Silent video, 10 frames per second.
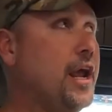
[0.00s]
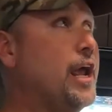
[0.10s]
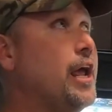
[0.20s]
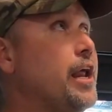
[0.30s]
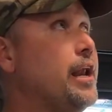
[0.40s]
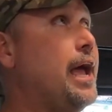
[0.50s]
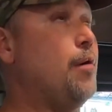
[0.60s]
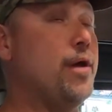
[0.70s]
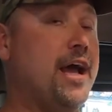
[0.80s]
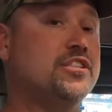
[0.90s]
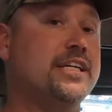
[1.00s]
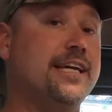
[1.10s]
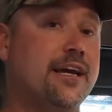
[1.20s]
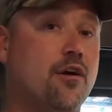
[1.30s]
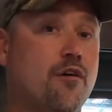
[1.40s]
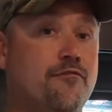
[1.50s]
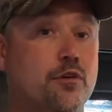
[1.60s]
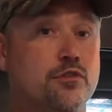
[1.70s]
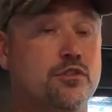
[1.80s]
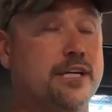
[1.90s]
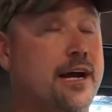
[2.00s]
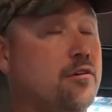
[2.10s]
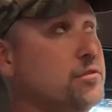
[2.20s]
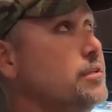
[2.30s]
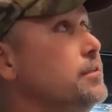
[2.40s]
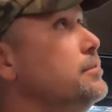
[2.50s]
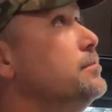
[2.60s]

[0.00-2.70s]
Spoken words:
and how we actually get our filters out.